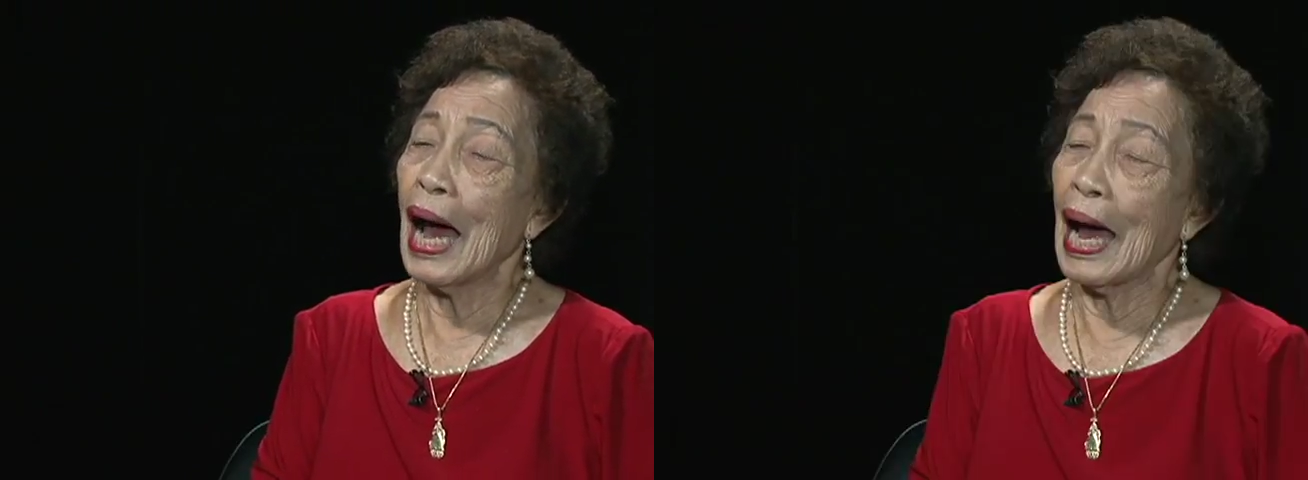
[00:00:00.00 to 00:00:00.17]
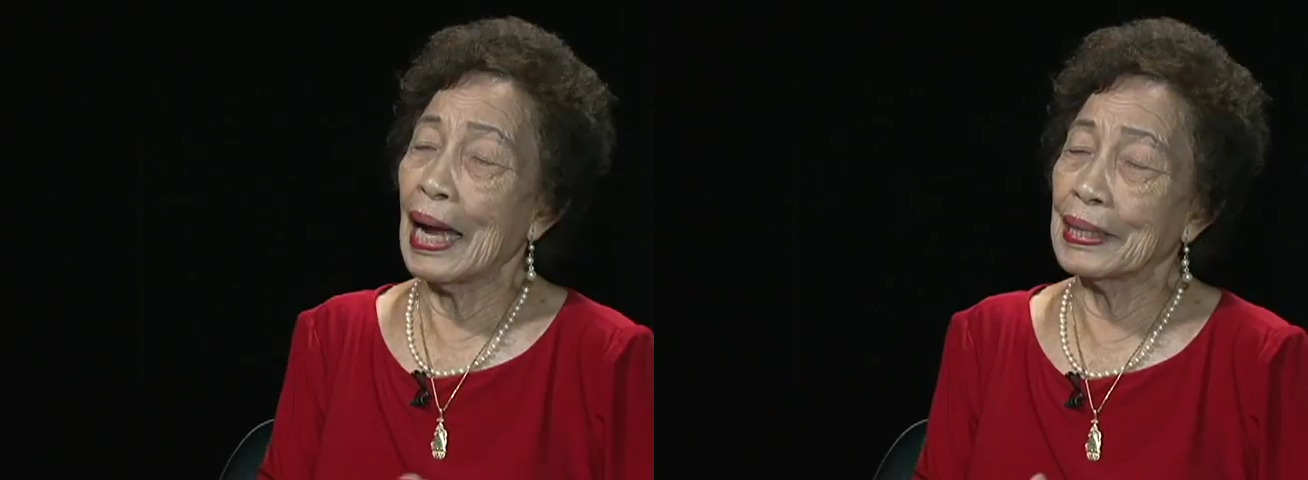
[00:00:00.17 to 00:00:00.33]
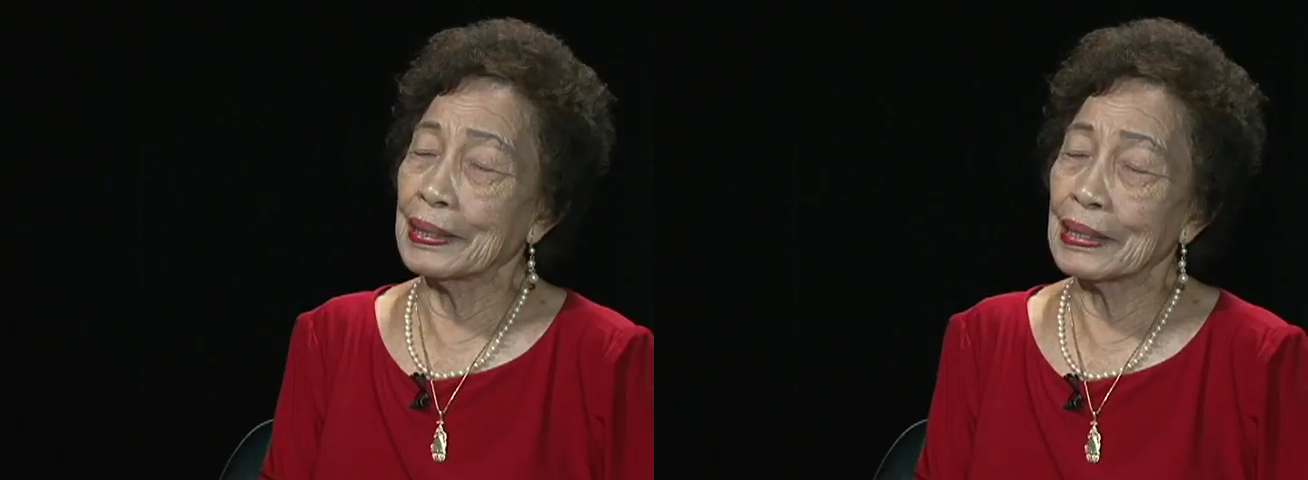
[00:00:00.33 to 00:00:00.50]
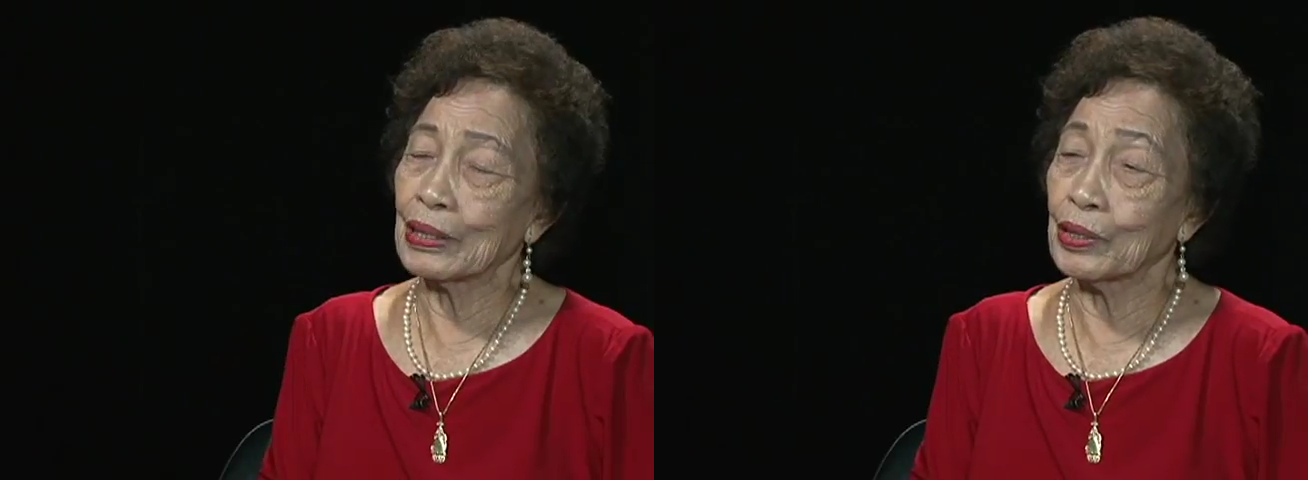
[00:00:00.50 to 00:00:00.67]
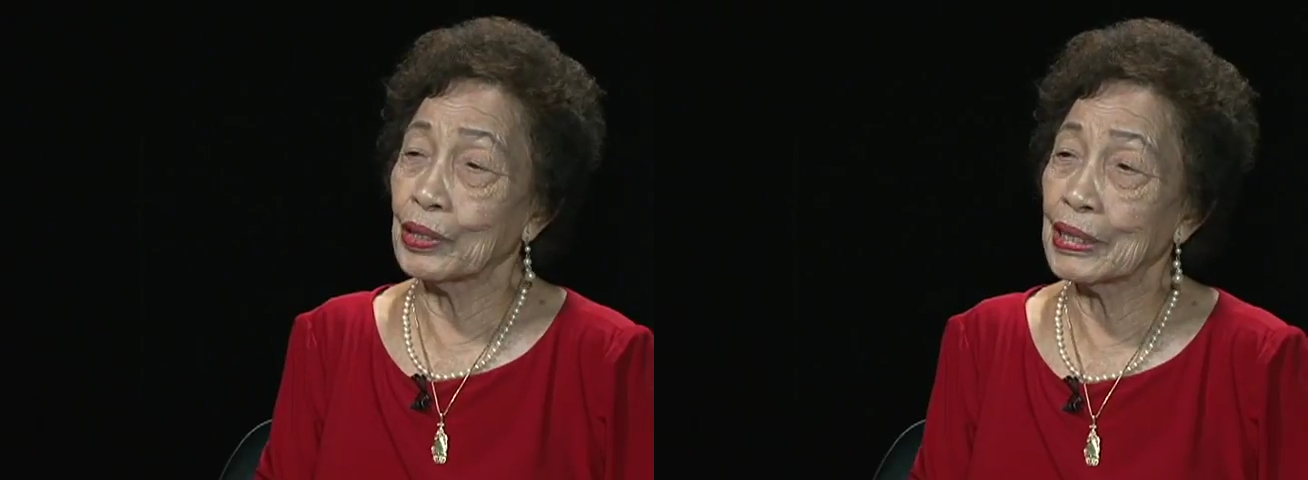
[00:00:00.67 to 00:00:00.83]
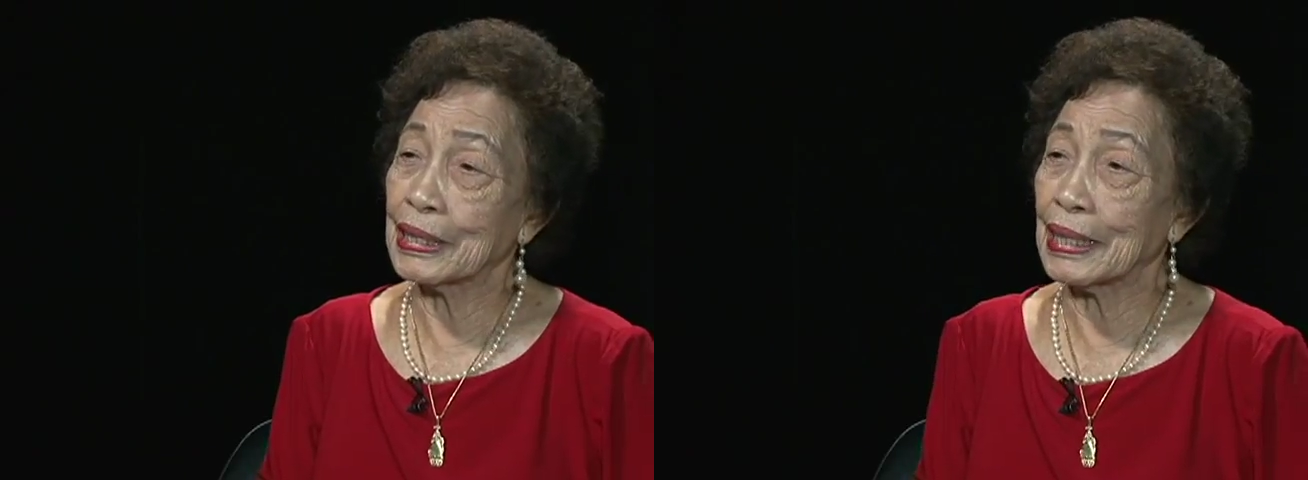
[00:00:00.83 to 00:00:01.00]
And
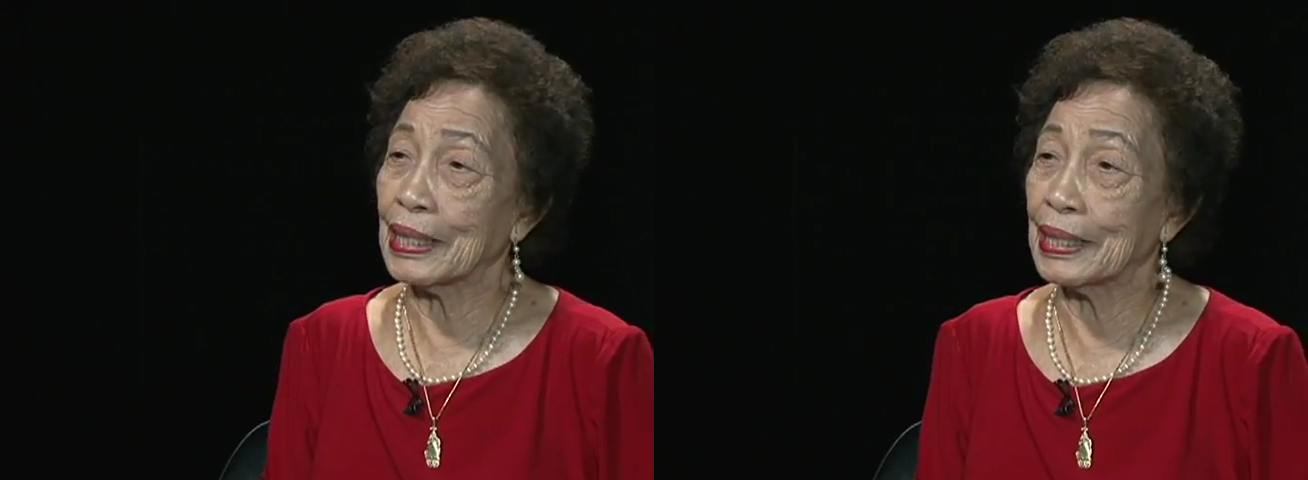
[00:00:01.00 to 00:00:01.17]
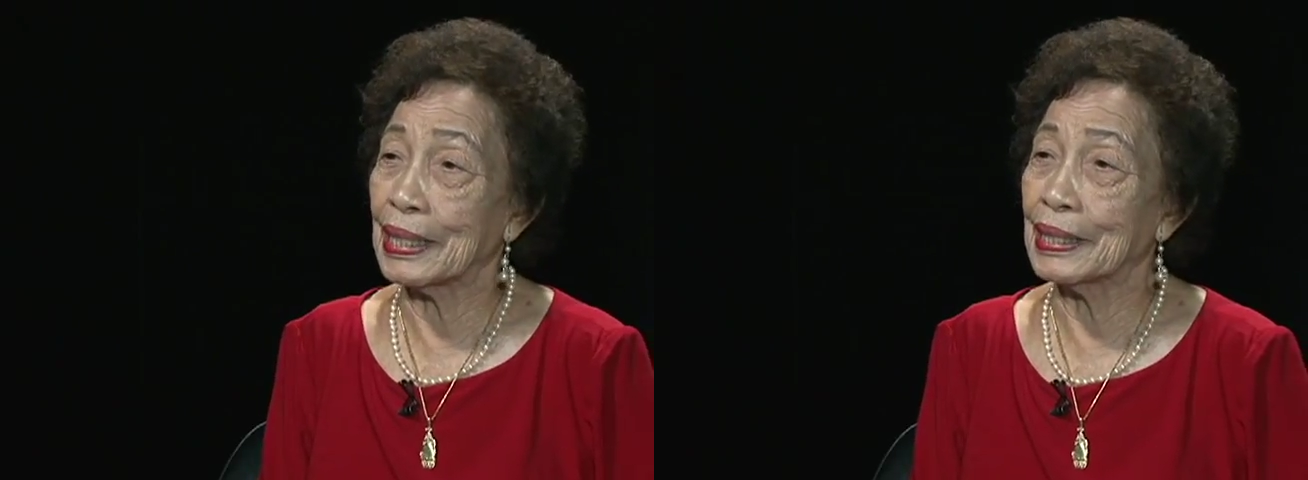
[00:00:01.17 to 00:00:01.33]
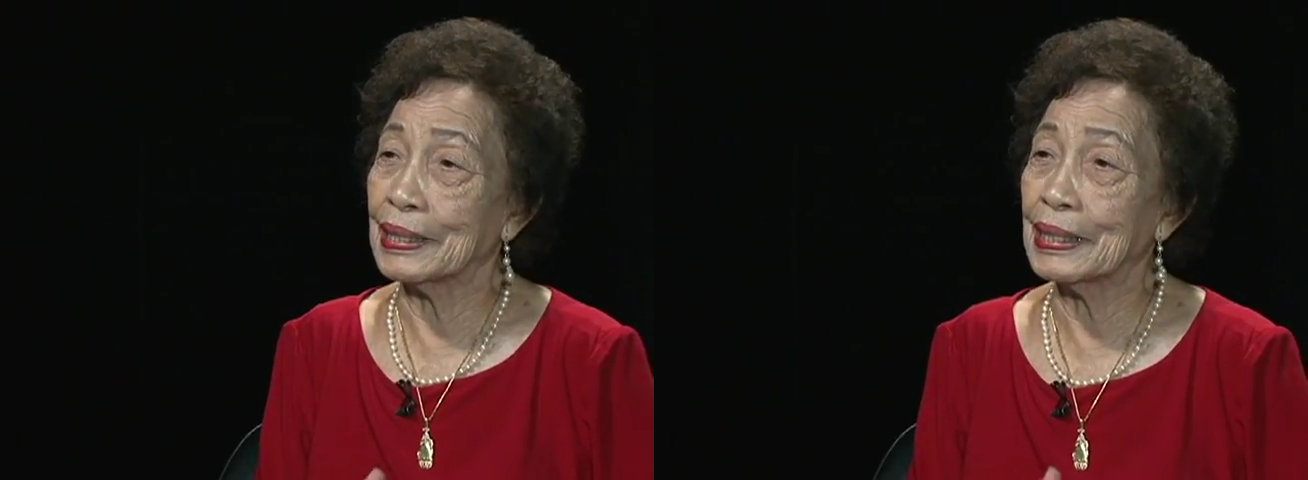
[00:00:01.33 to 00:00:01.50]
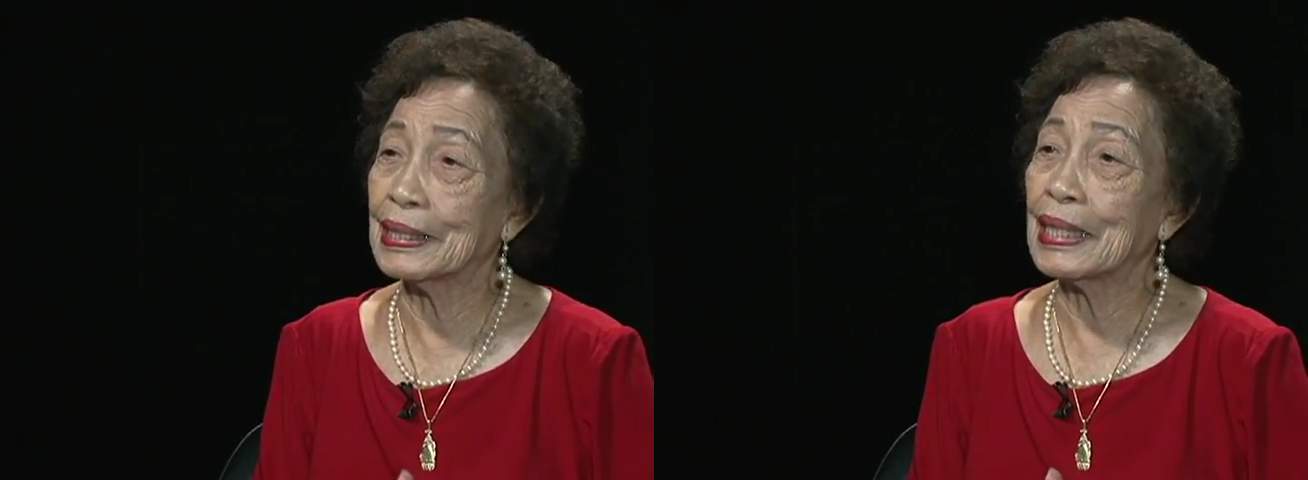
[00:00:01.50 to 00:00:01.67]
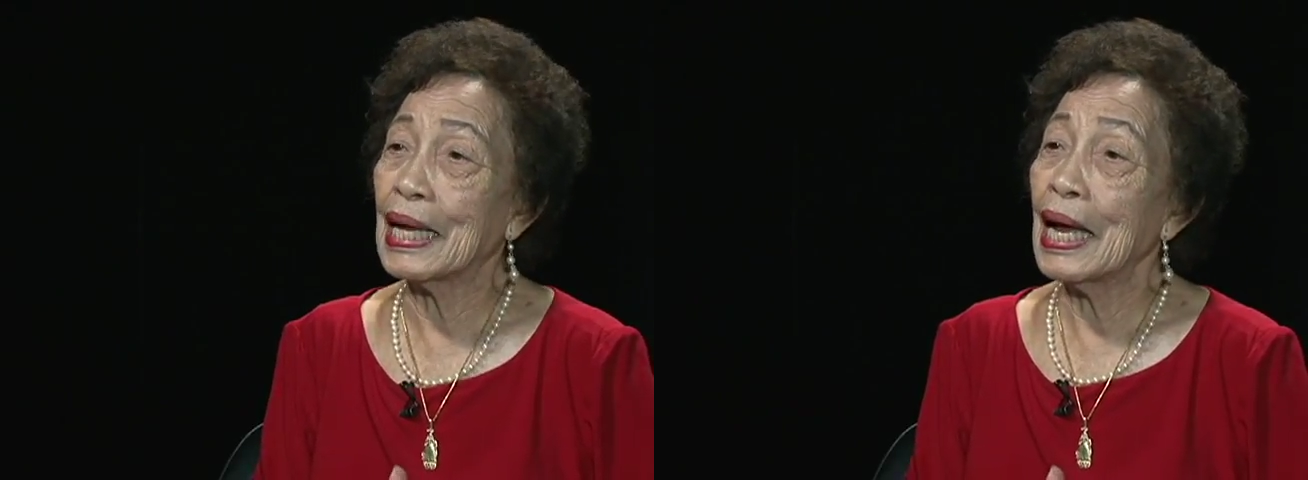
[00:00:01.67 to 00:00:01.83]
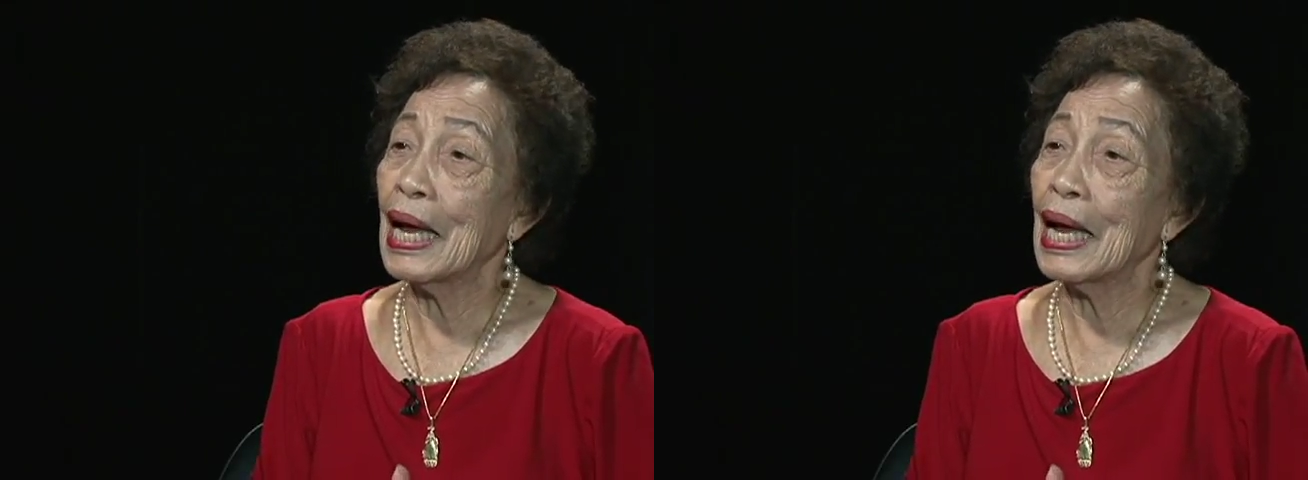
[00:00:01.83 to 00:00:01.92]
Tunisian ladies